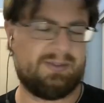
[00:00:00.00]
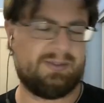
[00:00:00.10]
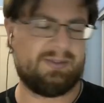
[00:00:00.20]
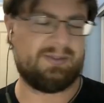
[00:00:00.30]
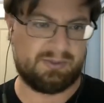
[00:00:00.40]

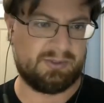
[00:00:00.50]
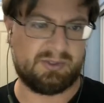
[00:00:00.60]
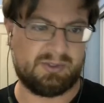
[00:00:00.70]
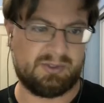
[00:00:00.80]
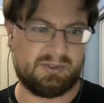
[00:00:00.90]
it's just
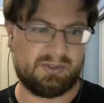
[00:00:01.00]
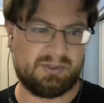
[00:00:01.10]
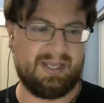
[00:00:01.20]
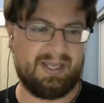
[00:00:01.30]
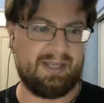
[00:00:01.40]
a
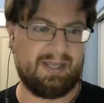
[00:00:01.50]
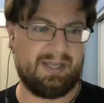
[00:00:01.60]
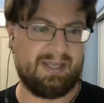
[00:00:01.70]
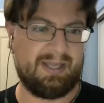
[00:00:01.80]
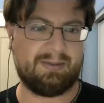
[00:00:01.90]

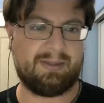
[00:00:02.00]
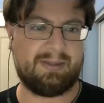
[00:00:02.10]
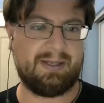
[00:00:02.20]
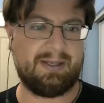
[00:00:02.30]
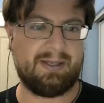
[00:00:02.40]
mechanical kind of
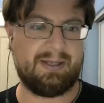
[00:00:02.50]
thing.